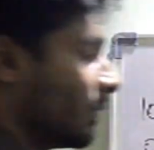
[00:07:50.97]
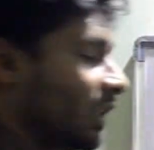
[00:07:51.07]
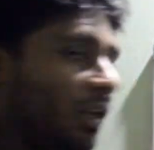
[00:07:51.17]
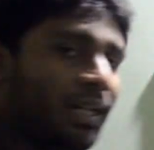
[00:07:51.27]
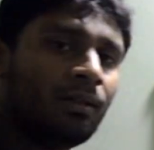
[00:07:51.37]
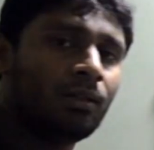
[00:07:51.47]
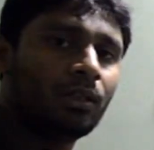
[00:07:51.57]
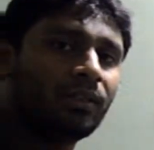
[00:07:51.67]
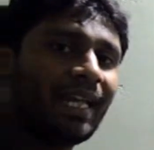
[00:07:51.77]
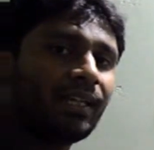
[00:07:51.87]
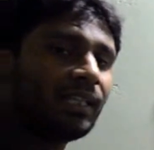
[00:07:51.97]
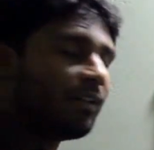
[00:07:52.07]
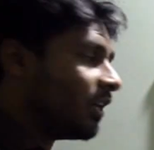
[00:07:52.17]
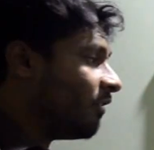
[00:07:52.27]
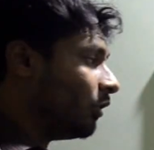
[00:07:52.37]
Got it? They are
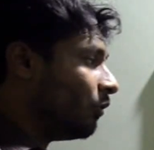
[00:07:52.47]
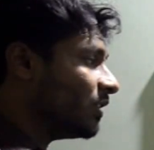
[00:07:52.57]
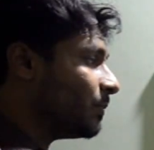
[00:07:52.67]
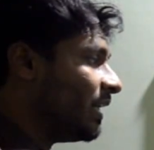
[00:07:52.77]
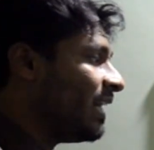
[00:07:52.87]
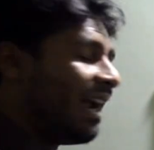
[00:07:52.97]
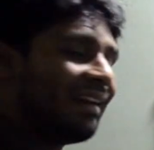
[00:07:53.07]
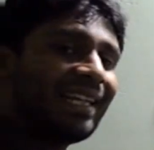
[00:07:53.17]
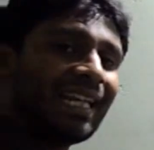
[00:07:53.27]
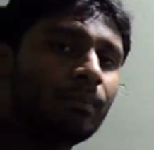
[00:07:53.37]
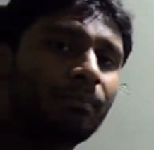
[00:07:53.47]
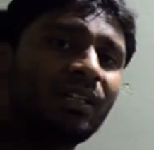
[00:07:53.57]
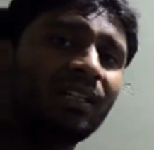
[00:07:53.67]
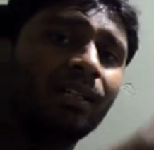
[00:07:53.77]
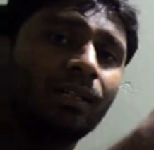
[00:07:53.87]
working for 2 hours per day, and they can
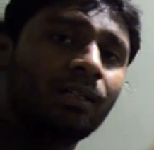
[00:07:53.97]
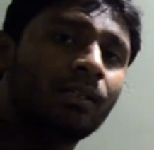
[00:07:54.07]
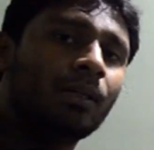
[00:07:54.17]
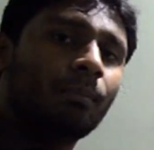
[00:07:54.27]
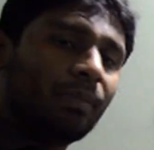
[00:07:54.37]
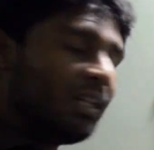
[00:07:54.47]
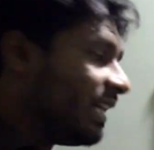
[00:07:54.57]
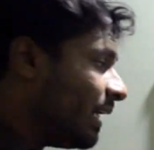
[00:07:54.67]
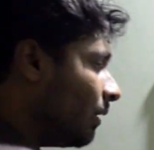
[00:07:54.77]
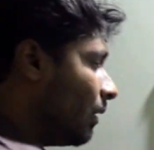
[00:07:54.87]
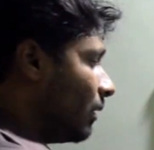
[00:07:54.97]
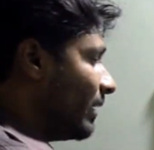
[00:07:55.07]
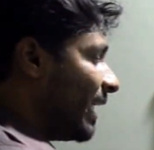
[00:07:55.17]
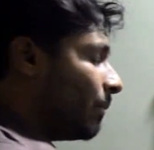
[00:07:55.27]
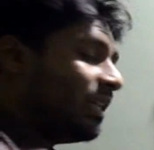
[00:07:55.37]
build a building,
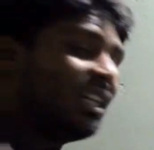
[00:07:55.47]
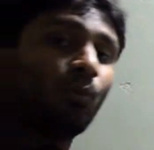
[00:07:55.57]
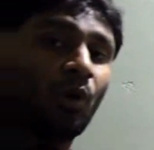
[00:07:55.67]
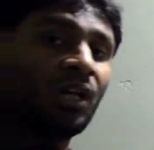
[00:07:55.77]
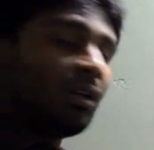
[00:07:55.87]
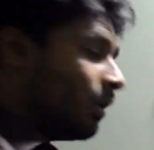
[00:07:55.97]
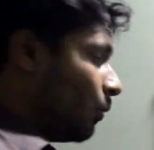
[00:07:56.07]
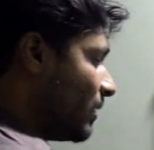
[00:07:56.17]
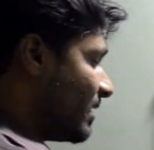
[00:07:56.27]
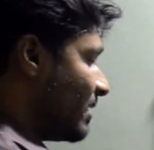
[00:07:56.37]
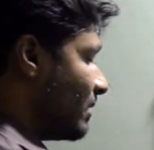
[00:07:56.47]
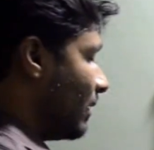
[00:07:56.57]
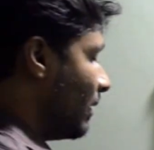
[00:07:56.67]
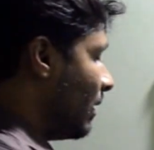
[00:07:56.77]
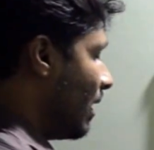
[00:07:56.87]
they can build a wall which is
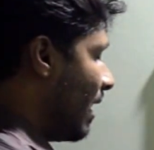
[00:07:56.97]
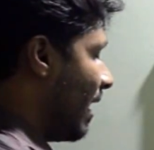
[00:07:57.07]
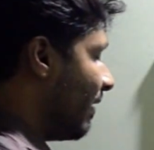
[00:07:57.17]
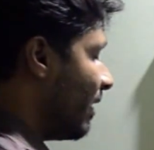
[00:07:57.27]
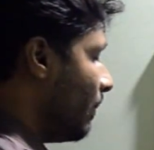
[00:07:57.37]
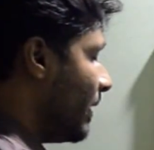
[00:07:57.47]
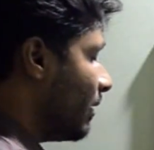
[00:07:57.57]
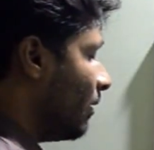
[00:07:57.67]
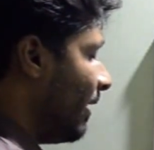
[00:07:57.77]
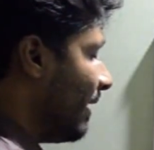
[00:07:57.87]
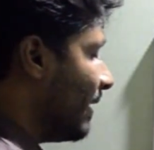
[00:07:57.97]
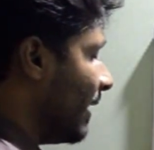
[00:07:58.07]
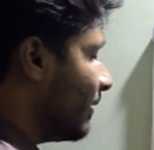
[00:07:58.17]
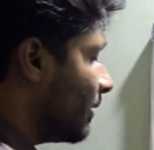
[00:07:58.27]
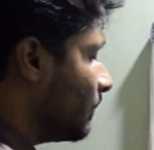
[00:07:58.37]
100 meter in
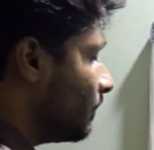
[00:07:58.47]
length.